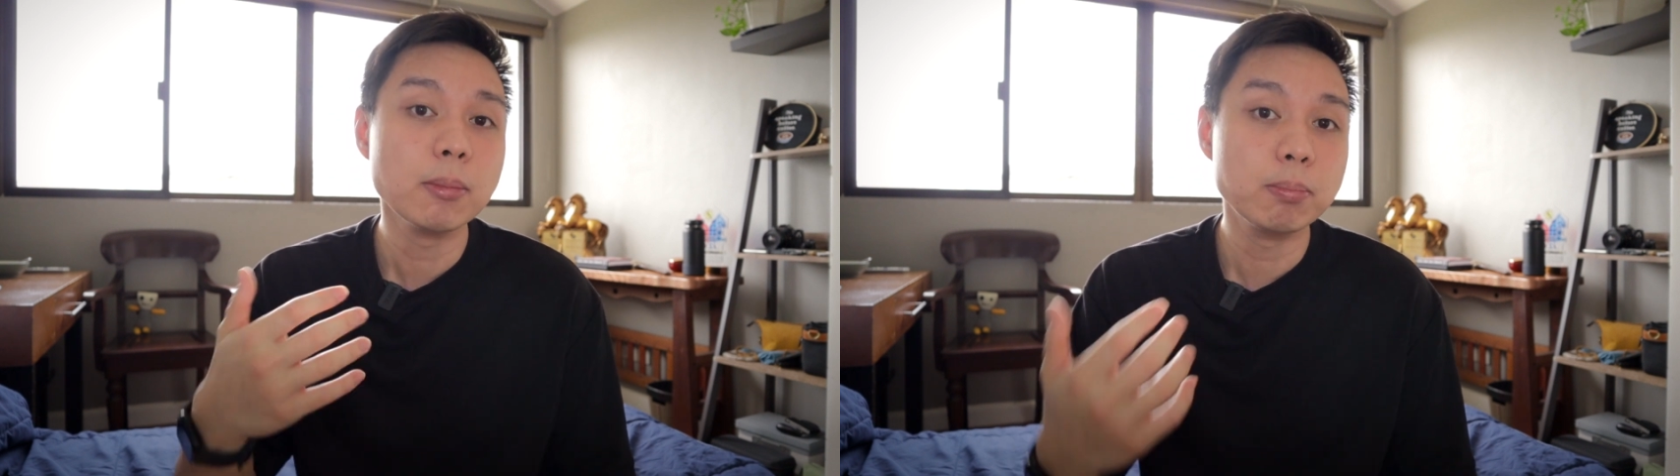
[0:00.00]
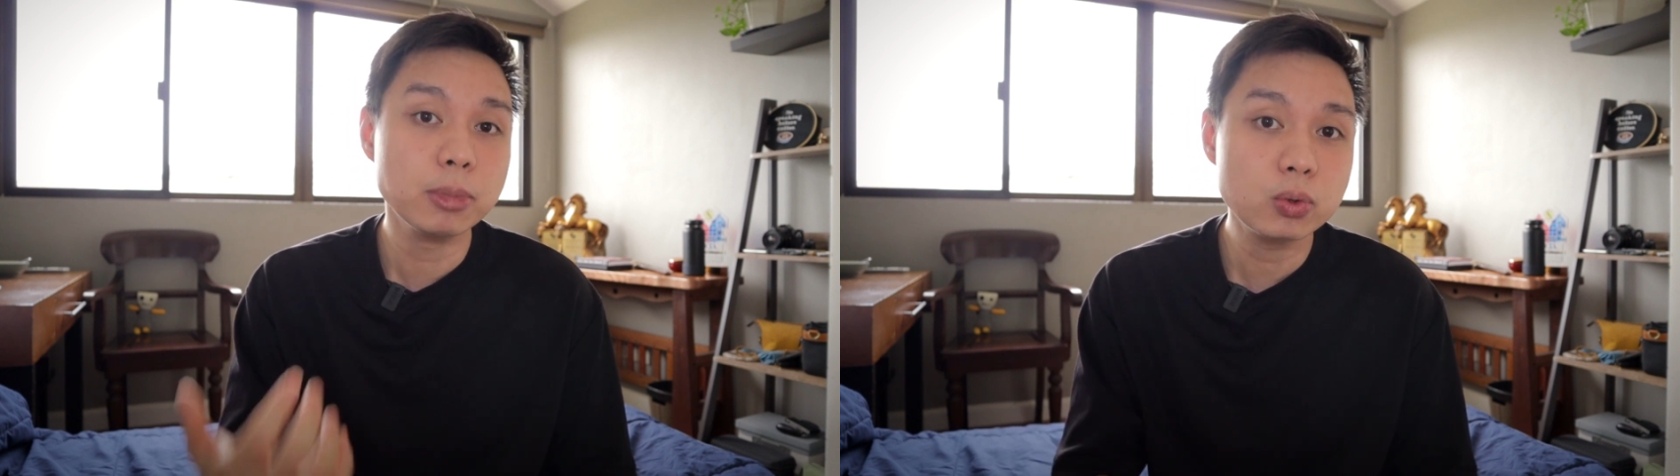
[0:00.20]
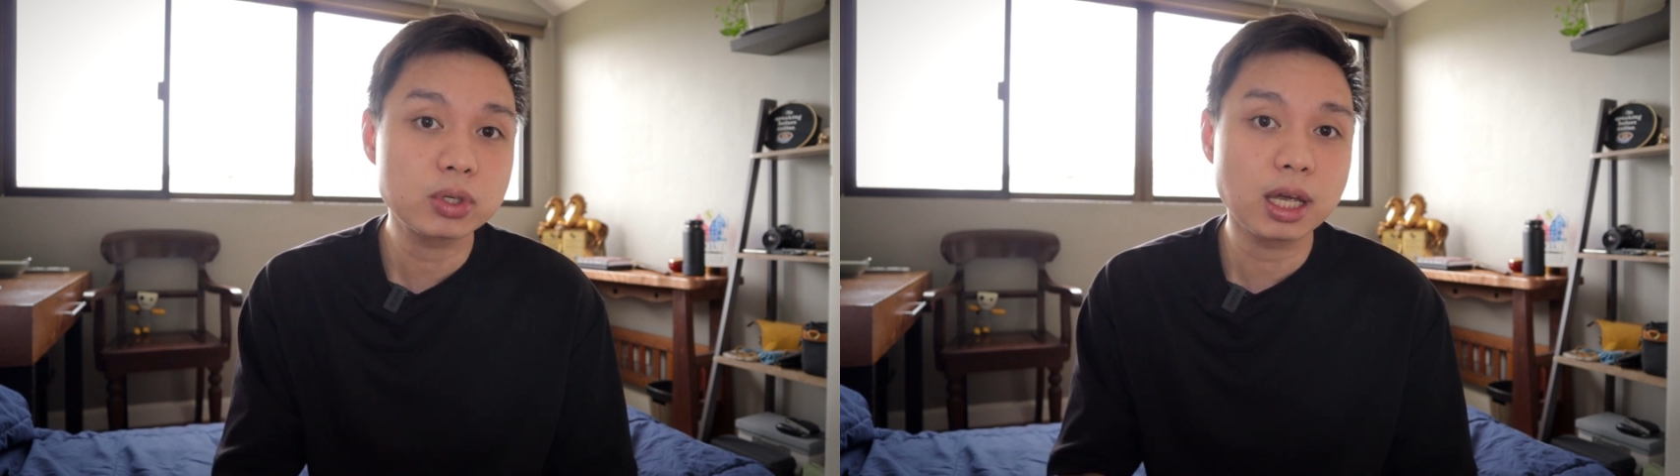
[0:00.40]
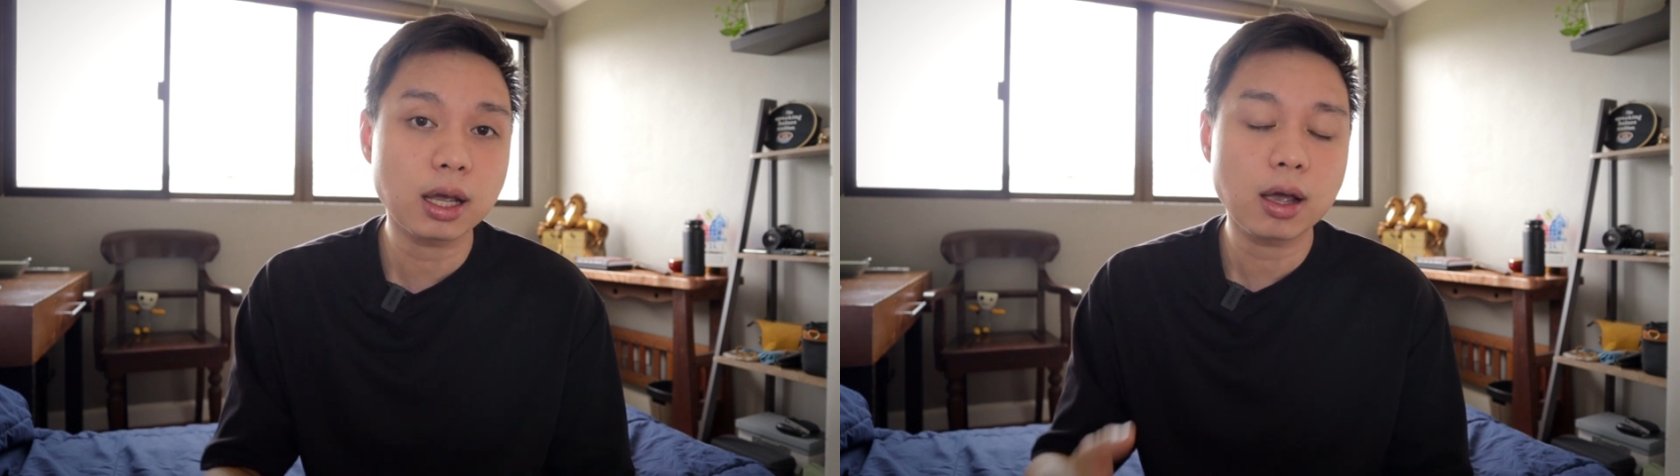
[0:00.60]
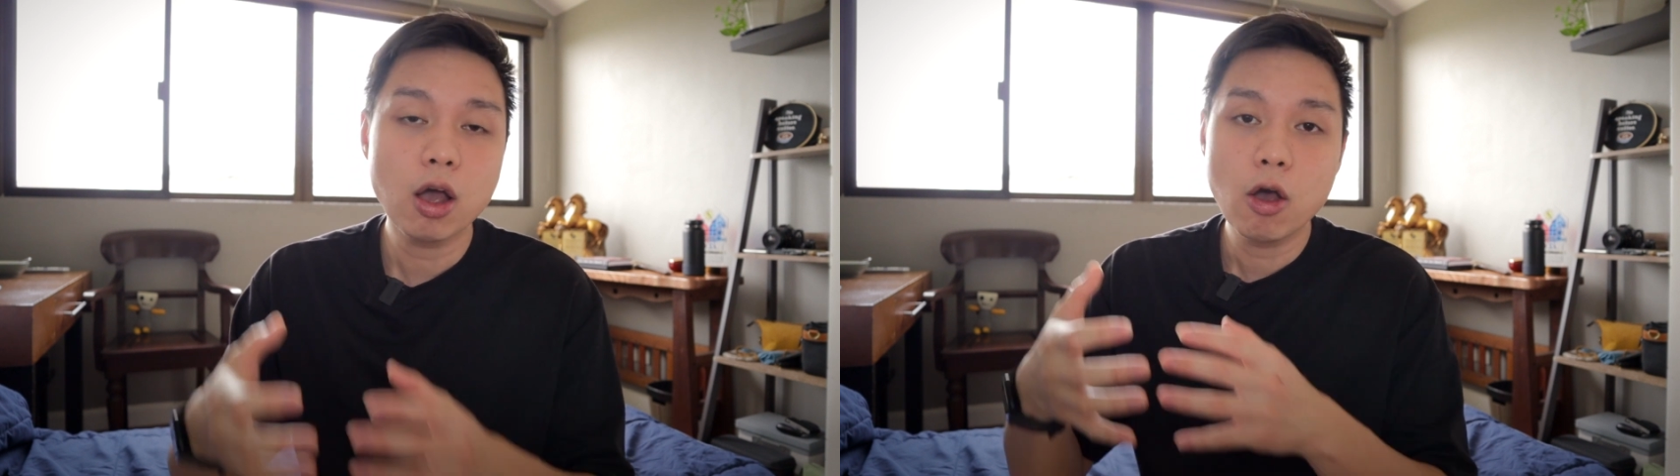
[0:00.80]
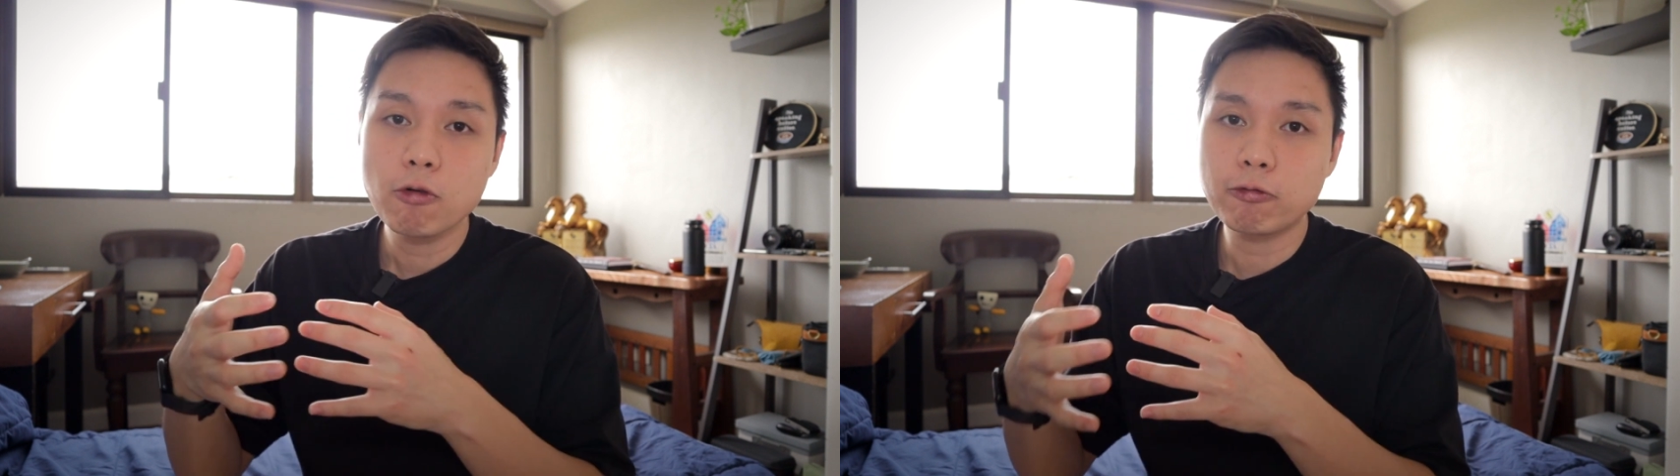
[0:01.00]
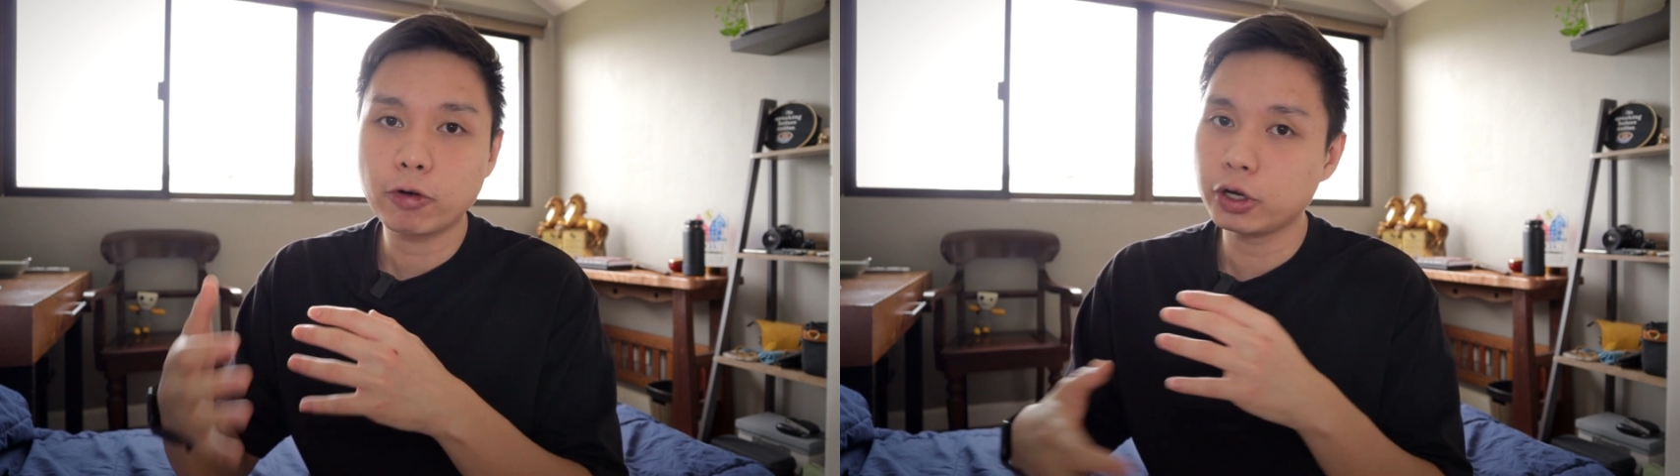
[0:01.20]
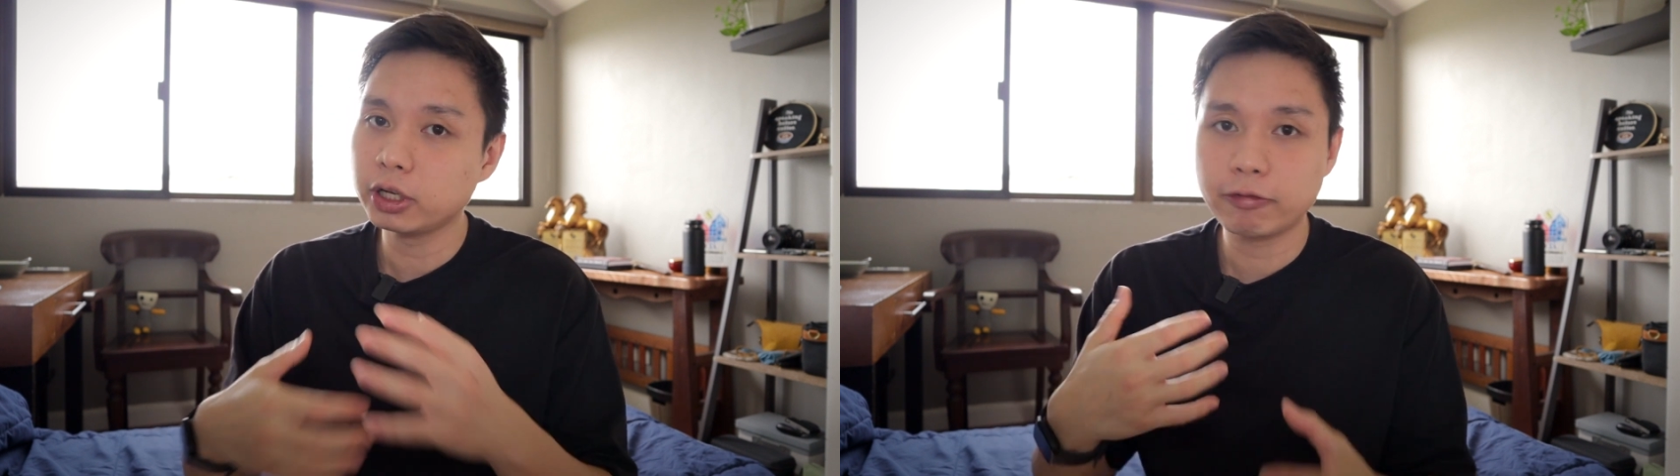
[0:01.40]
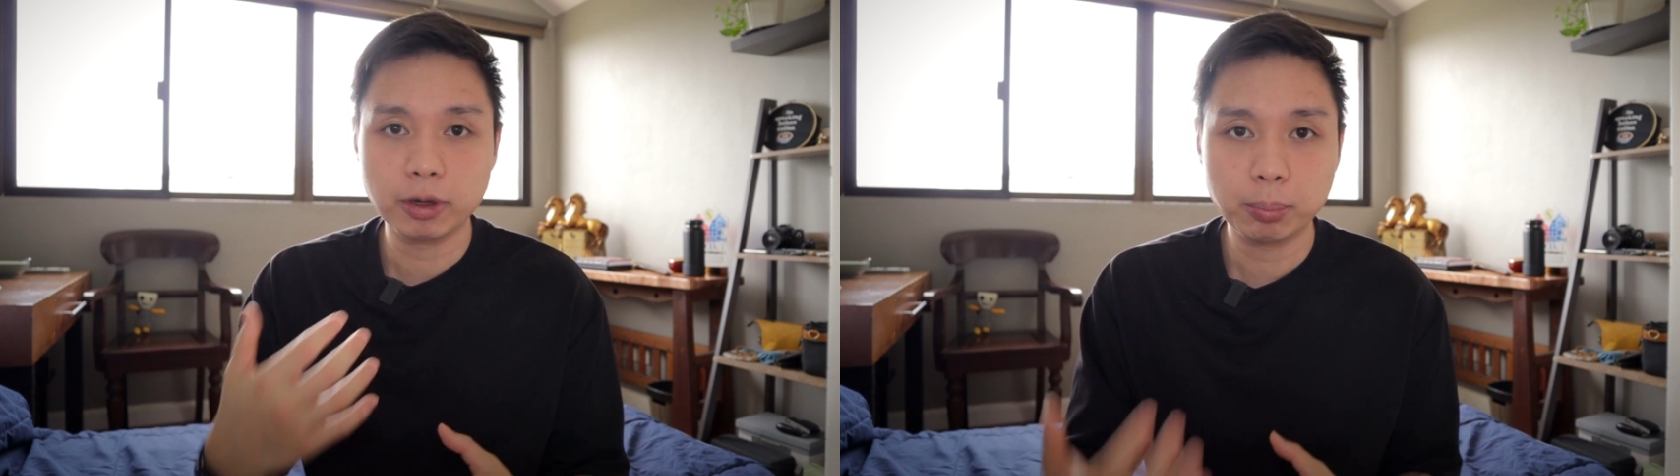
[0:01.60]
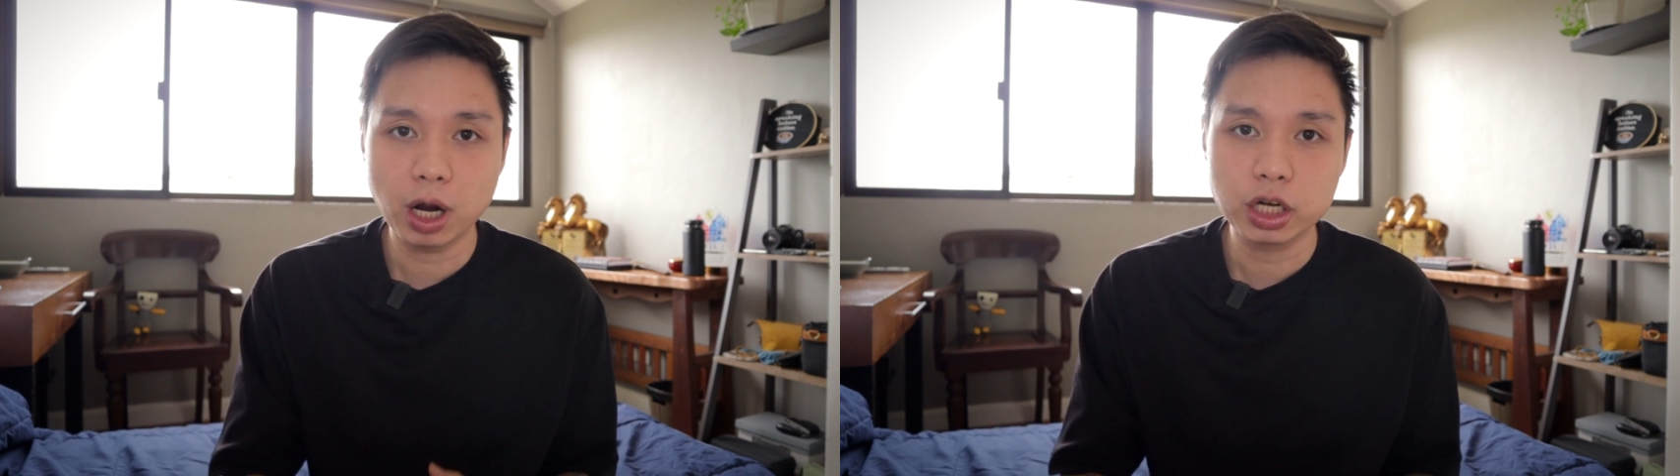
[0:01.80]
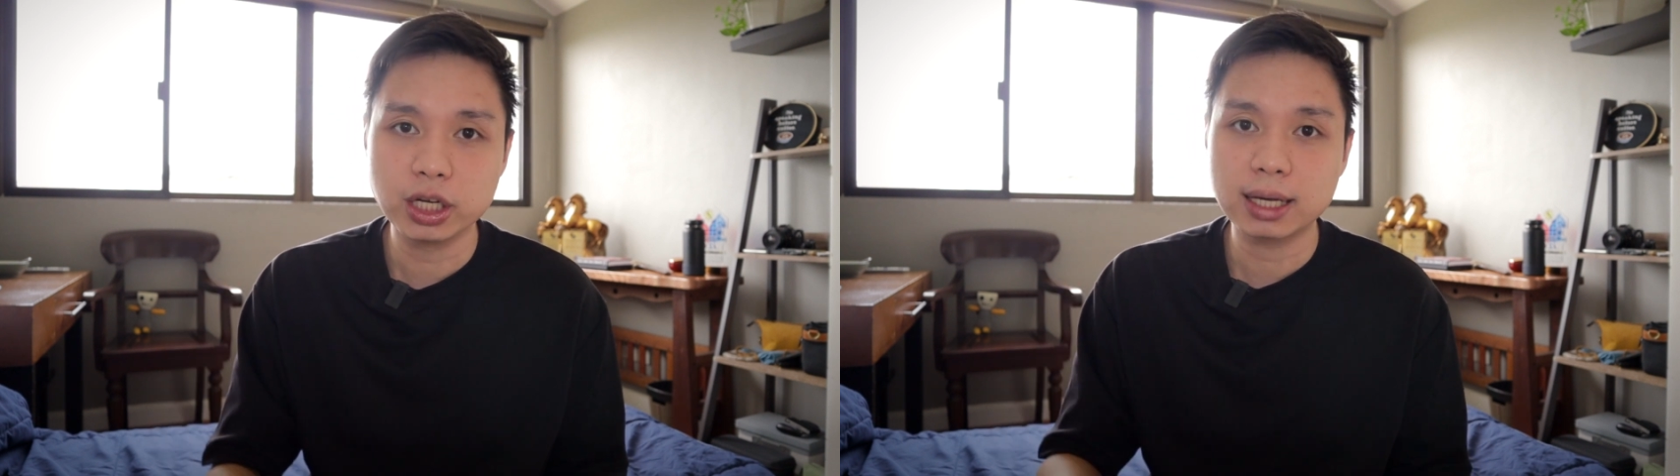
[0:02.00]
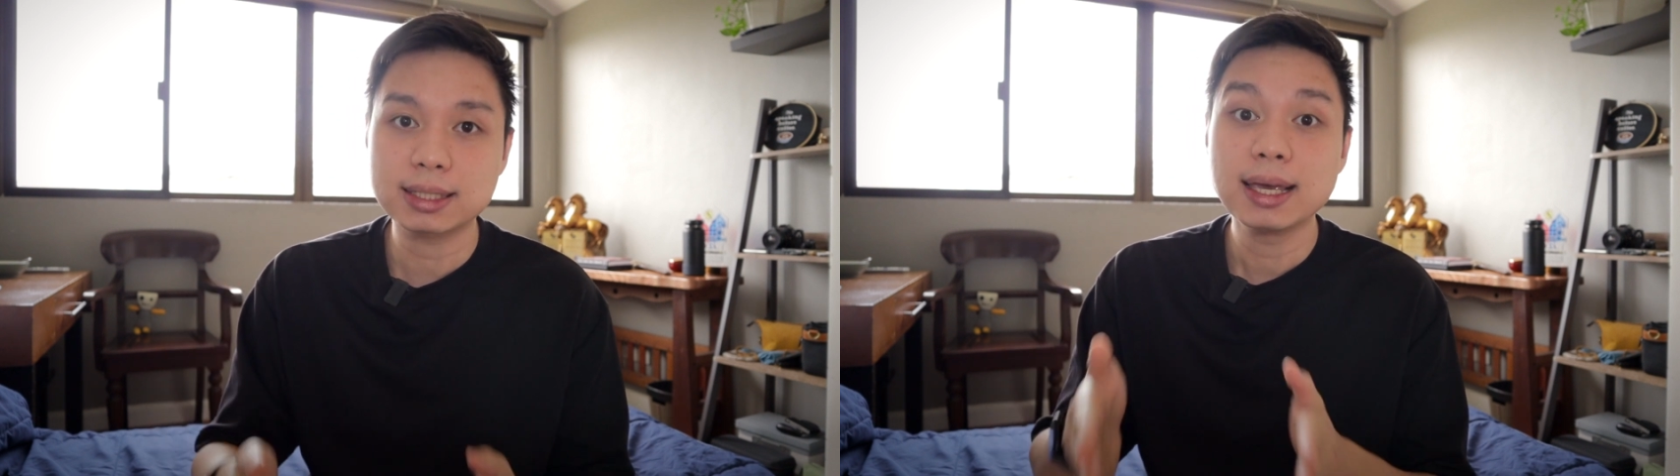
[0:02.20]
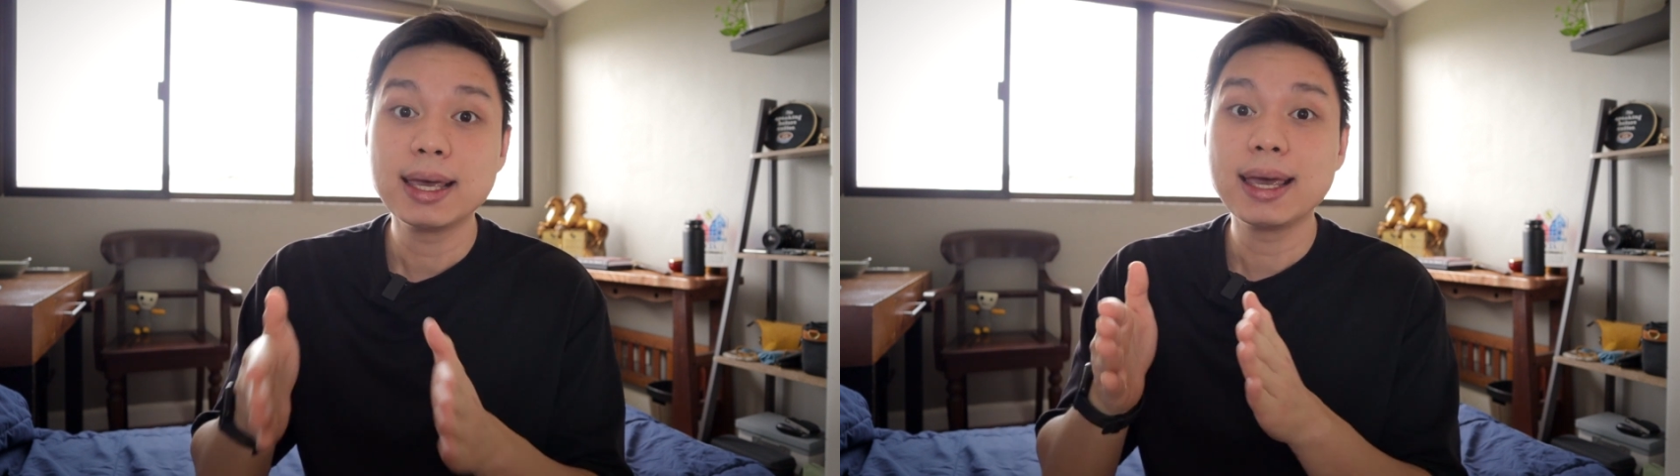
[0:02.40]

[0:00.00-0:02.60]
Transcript: music for your different projects